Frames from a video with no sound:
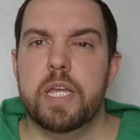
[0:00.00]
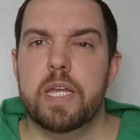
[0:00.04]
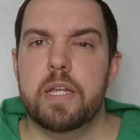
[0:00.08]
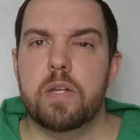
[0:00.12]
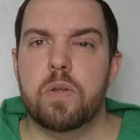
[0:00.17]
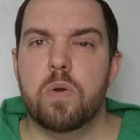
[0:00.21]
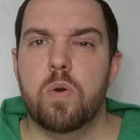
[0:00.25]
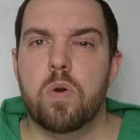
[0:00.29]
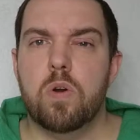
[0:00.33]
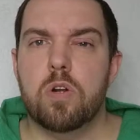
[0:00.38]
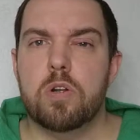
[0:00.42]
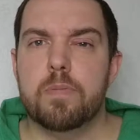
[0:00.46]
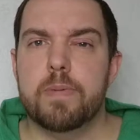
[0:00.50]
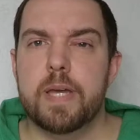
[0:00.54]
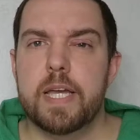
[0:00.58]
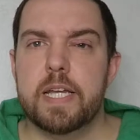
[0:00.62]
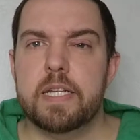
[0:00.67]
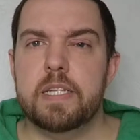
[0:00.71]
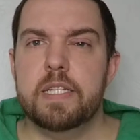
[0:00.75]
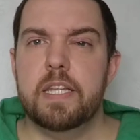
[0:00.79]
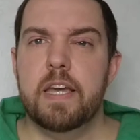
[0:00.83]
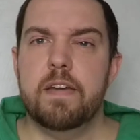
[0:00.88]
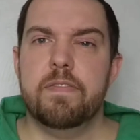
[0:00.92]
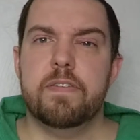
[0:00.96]
and
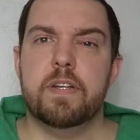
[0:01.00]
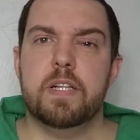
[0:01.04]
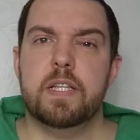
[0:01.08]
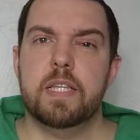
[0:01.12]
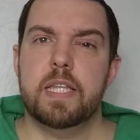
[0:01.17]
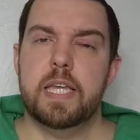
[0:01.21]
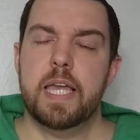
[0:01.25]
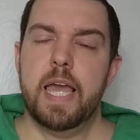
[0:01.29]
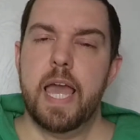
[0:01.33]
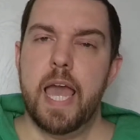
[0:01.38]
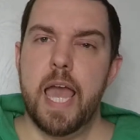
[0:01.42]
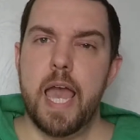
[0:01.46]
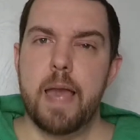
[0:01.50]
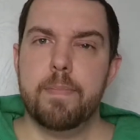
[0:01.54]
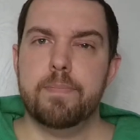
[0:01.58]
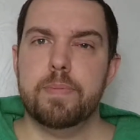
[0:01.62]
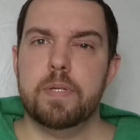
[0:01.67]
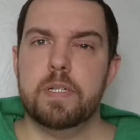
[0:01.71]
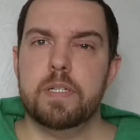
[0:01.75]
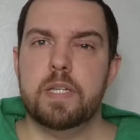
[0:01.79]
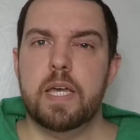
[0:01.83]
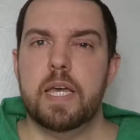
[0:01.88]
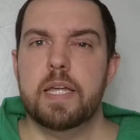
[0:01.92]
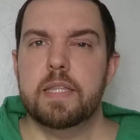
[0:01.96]
quarterback definitely
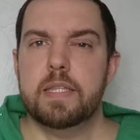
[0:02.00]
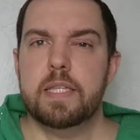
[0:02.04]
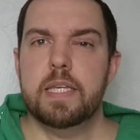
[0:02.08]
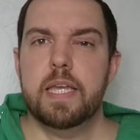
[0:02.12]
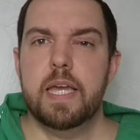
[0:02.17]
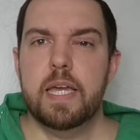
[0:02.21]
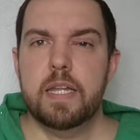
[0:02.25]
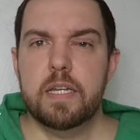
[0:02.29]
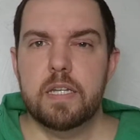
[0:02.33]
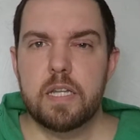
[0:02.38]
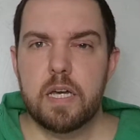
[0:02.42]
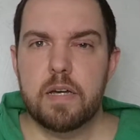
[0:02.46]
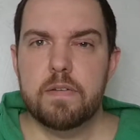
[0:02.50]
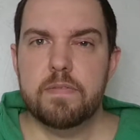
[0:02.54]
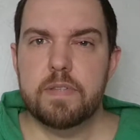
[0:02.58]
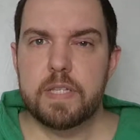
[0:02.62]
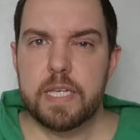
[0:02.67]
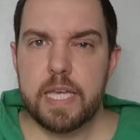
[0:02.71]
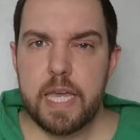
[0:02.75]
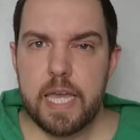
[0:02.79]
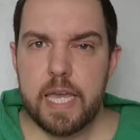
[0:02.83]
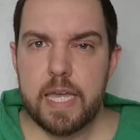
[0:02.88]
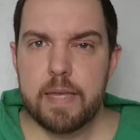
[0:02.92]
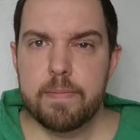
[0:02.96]
happened at the end of the
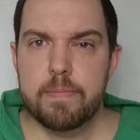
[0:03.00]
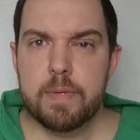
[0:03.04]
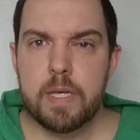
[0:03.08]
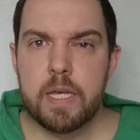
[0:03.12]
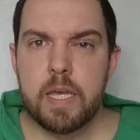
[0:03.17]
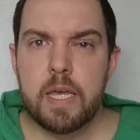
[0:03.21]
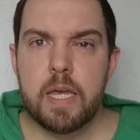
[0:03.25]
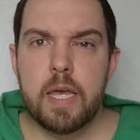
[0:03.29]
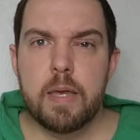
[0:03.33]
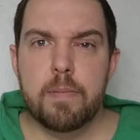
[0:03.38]
game,